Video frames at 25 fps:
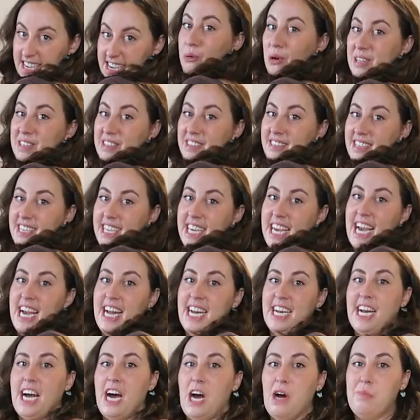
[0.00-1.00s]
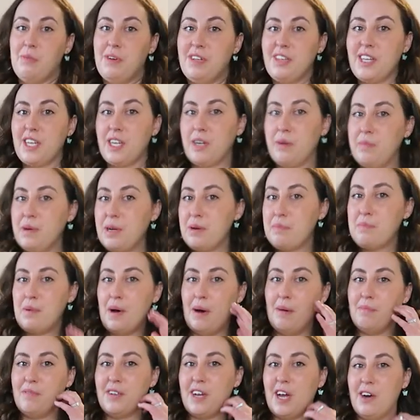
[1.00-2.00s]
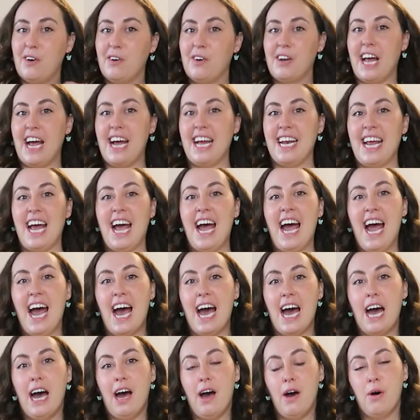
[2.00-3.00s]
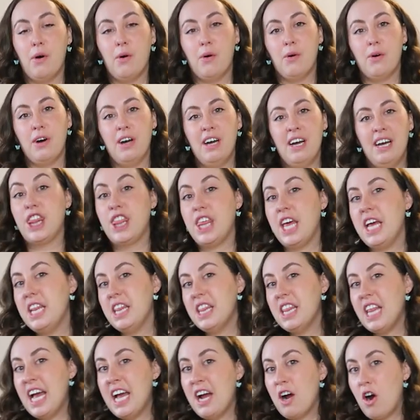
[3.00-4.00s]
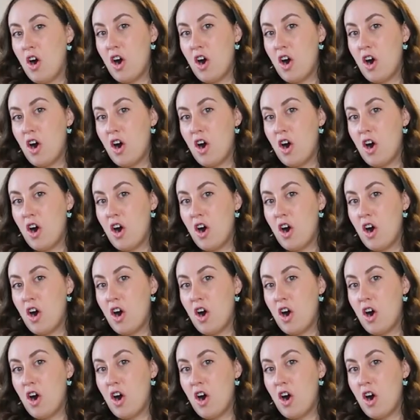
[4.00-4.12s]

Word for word: Once again, I'm a little bit bummed out at how thin they